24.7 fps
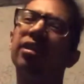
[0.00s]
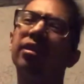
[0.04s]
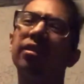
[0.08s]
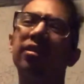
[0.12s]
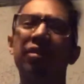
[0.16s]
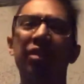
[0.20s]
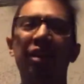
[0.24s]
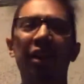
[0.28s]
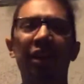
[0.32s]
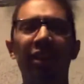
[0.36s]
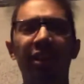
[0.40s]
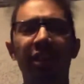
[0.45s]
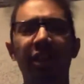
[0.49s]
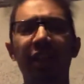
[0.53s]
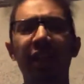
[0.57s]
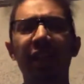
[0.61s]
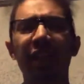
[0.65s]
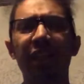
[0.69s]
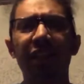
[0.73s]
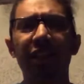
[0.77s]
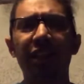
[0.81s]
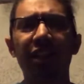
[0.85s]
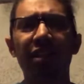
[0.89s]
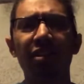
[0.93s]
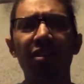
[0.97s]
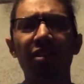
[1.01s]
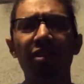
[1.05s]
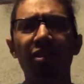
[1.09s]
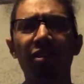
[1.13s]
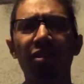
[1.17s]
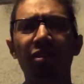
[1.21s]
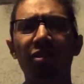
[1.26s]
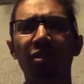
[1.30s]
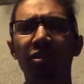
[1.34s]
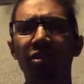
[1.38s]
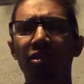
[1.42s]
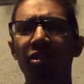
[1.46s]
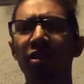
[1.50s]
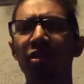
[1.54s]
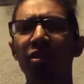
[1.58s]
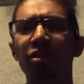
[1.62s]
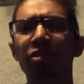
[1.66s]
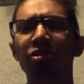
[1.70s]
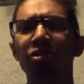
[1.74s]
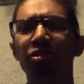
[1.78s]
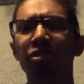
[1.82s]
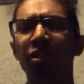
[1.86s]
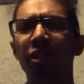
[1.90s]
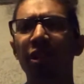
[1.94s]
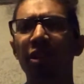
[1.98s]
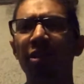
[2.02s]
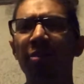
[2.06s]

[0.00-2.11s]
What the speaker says: I think a year ago or close to a year.